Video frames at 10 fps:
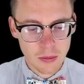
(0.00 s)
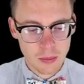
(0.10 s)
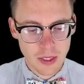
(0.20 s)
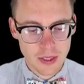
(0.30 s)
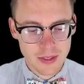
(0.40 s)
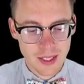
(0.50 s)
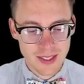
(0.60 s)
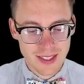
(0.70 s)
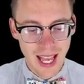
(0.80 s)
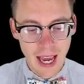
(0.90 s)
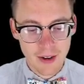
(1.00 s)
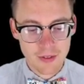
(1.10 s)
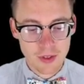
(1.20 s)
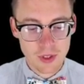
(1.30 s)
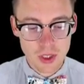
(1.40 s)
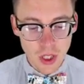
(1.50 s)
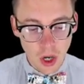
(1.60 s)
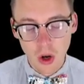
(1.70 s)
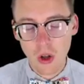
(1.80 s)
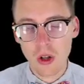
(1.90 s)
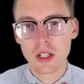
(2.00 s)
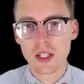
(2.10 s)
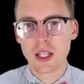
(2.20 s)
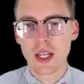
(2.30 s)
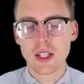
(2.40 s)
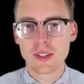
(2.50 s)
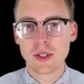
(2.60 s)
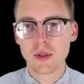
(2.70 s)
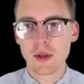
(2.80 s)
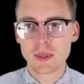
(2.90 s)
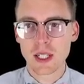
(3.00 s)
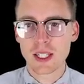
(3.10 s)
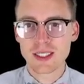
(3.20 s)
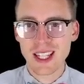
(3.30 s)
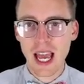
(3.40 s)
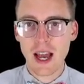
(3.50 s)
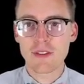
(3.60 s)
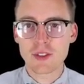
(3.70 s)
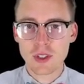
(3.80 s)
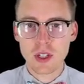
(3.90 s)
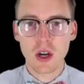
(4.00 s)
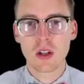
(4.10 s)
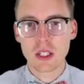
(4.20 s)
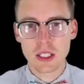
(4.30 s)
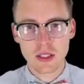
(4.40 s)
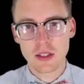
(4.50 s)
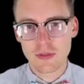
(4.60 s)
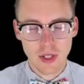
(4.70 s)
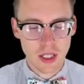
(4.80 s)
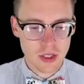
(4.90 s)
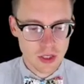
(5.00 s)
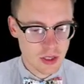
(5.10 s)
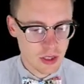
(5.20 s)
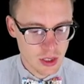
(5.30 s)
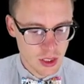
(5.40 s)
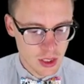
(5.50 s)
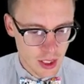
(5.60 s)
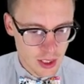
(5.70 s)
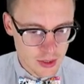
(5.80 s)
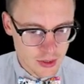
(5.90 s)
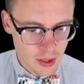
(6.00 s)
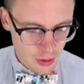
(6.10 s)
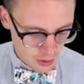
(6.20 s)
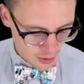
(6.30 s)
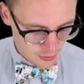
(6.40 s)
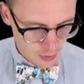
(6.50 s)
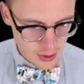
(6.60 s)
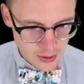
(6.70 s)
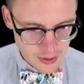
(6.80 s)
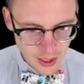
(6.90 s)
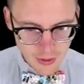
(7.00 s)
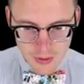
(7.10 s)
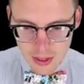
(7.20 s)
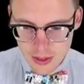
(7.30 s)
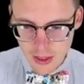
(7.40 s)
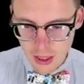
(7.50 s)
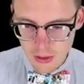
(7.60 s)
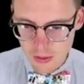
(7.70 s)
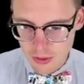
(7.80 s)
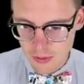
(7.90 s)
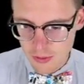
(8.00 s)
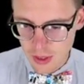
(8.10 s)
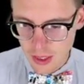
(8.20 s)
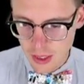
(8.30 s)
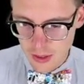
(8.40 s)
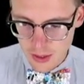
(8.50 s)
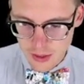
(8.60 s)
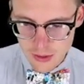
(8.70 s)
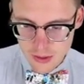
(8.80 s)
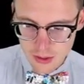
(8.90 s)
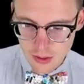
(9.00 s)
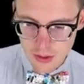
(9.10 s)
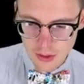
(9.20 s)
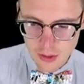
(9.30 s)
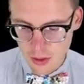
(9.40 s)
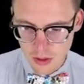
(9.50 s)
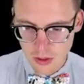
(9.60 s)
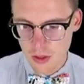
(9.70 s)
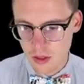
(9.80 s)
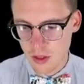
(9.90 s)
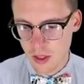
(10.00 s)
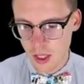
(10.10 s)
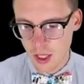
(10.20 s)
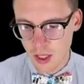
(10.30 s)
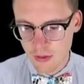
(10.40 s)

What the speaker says: print says after call. And so what I'm saying is after calling the function. And so if we save this and head over to this and